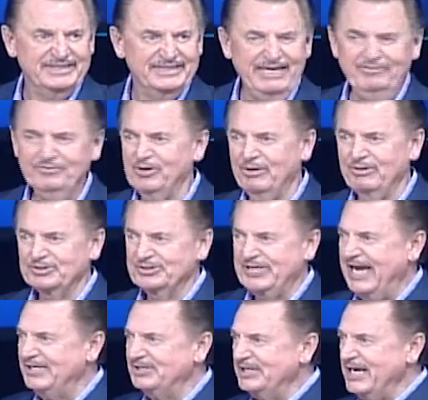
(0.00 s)
even though I was
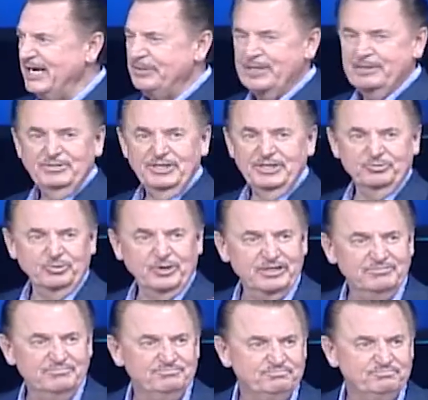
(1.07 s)
dancing out there in my underwear.